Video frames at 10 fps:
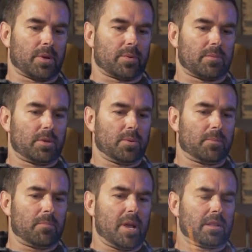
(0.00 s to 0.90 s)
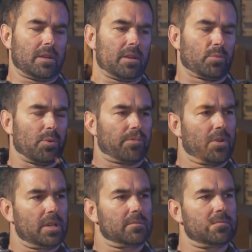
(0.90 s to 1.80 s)
We were doing mainly
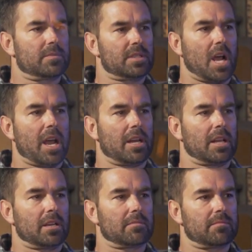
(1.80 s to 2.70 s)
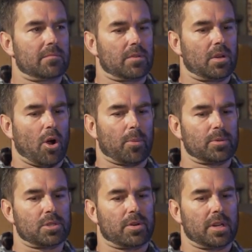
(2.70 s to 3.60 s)
roofing, siding,
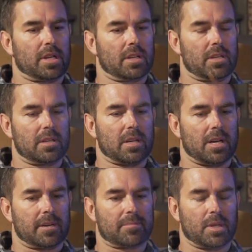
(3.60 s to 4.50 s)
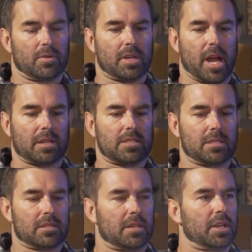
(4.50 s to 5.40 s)
carpentry,
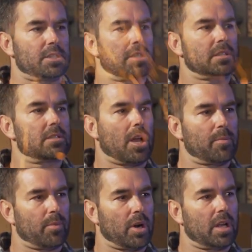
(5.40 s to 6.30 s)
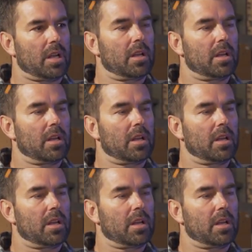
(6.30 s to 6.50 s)
decks, addition type work.